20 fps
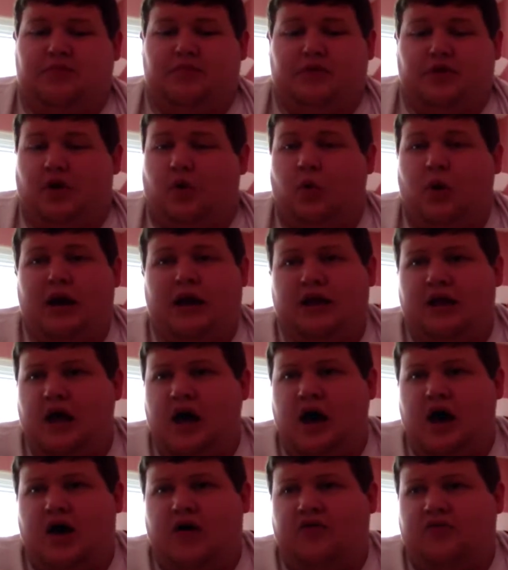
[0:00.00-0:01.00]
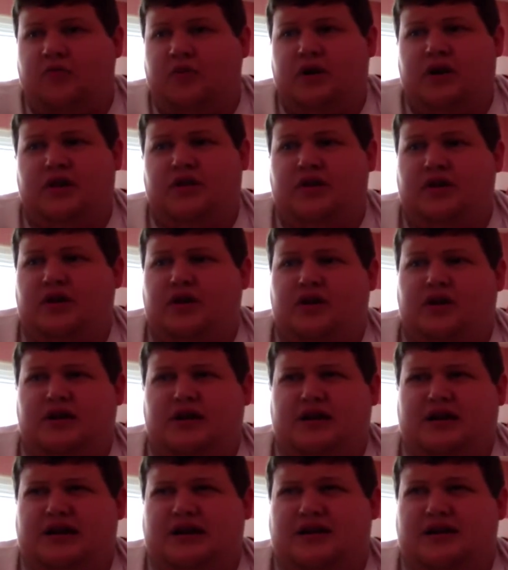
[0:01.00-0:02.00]
They're well off, but they're
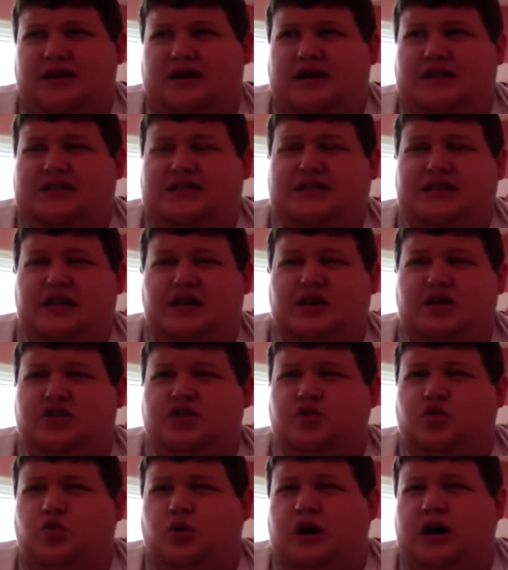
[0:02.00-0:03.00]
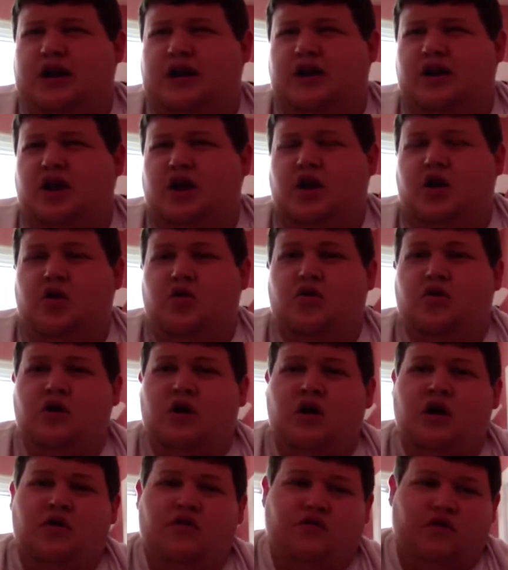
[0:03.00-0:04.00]
considered to what
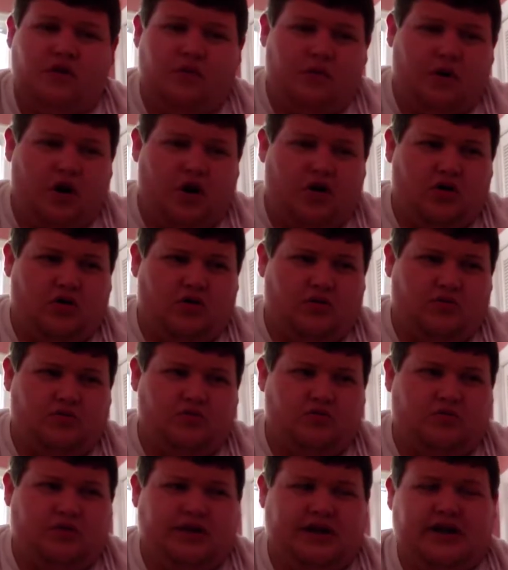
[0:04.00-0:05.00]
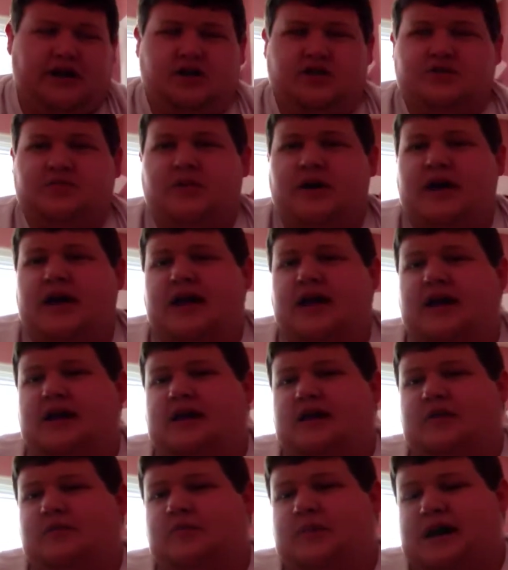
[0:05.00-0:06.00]
football players
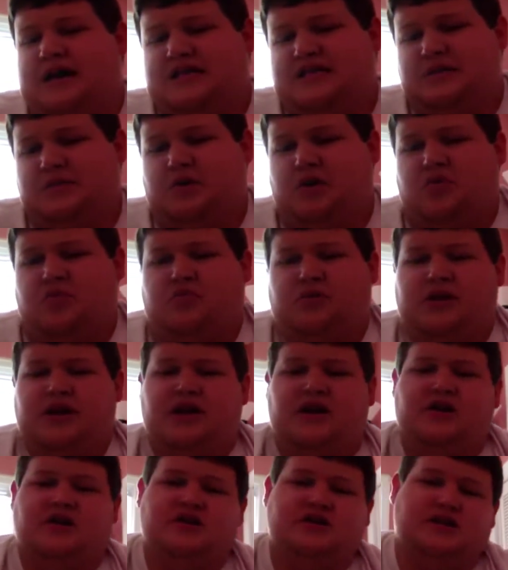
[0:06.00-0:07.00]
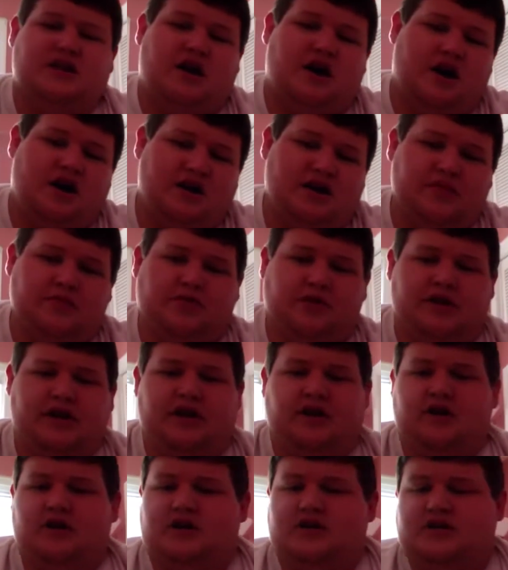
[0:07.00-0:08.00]
make, and basketball players, and hockey
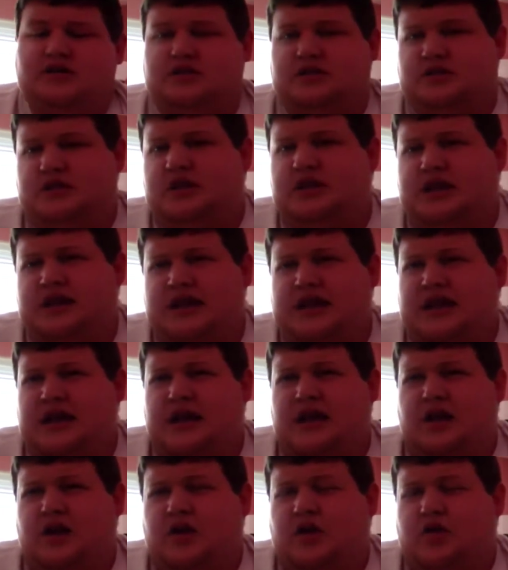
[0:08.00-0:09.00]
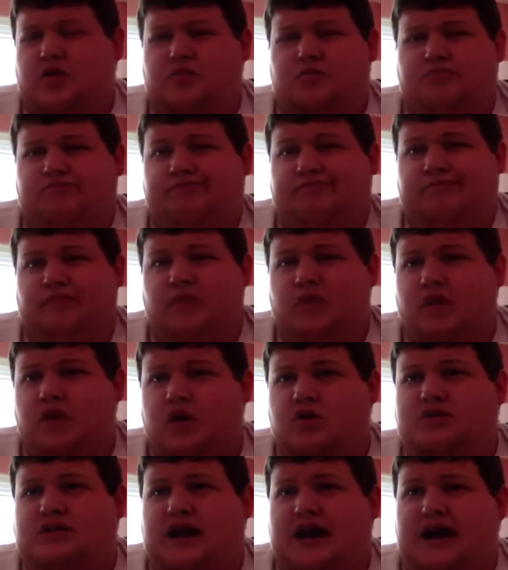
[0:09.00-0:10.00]
players, and
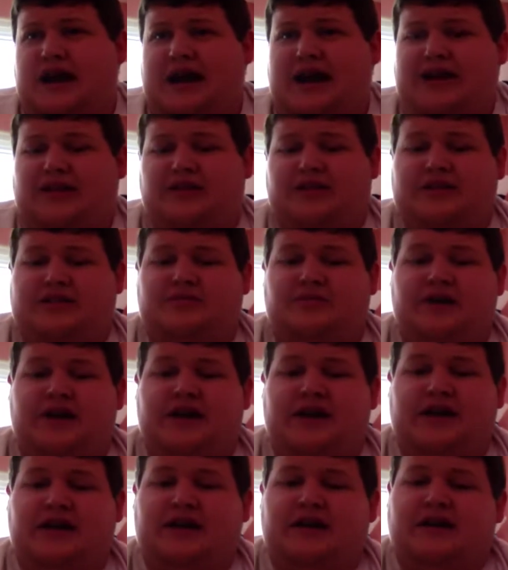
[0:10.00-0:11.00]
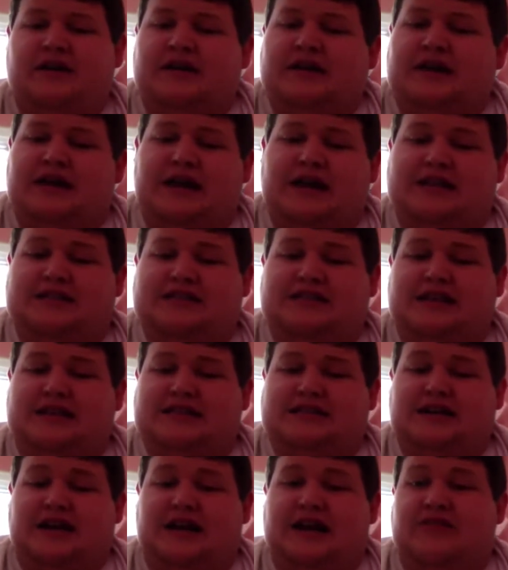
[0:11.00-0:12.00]
those kind of athletes make.
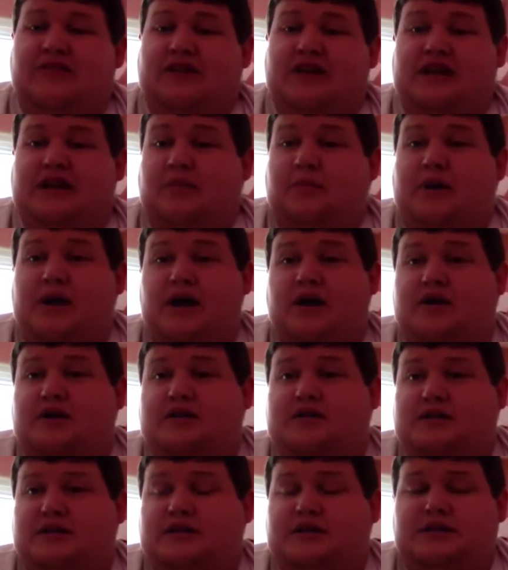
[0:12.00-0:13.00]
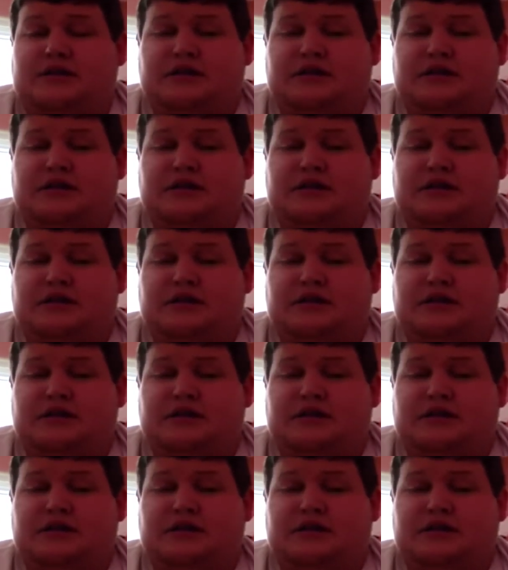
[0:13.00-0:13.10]
It's not even in comparison.